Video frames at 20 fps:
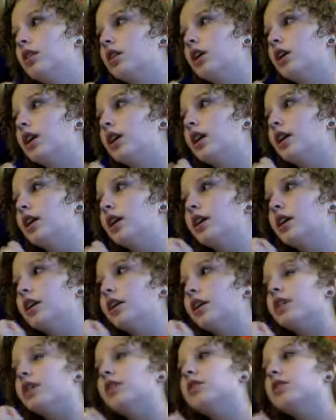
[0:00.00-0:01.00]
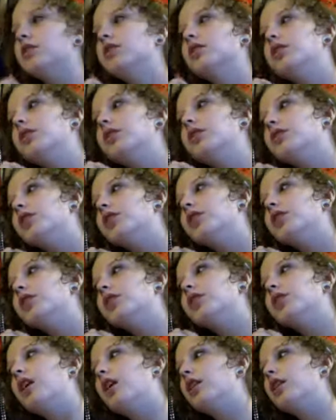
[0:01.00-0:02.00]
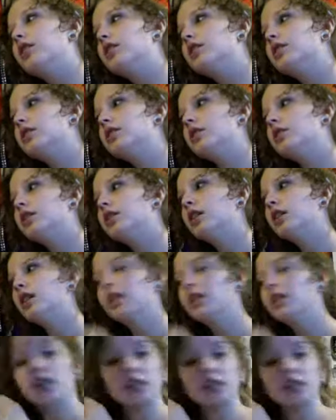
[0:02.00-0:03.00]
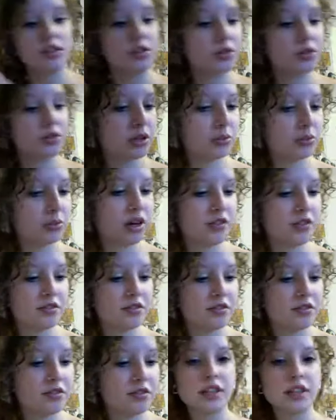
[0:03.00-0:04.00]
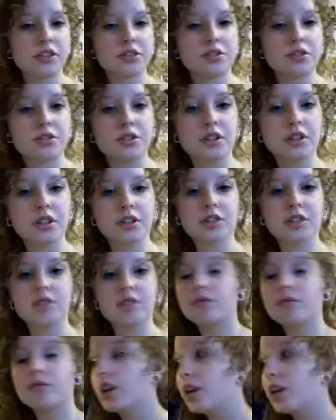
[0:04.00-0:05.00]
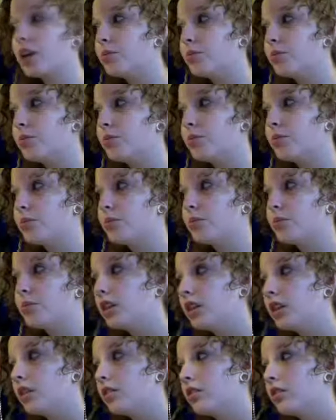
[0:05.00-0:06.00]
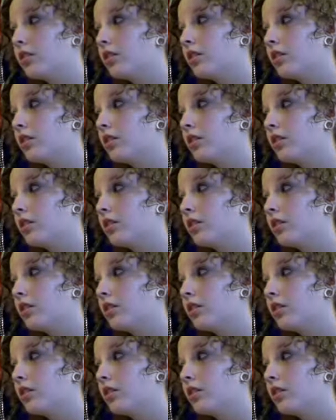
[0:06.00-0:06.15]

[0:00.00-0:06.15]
and tie a knot, and you clip off the extra hemp hanging down,